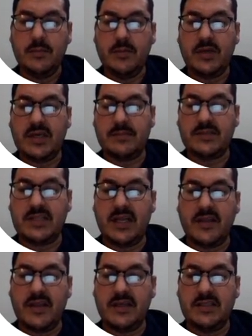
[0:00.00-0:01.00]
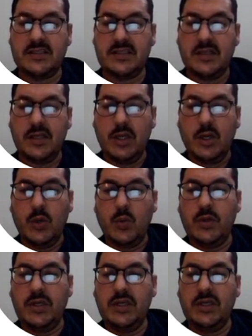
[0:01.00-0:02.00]
Becomes like this:
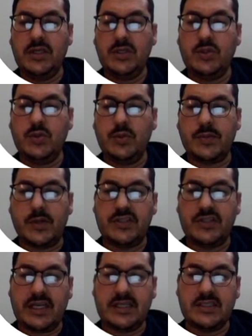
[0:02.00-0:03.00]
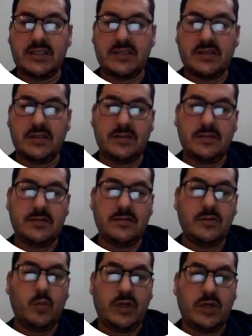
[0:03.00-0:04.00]
we do projects
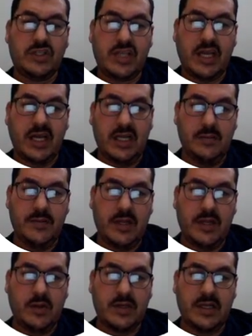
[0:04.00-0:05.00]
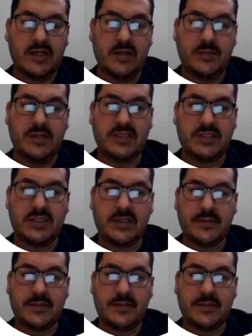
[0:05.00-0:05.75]
which help the local community.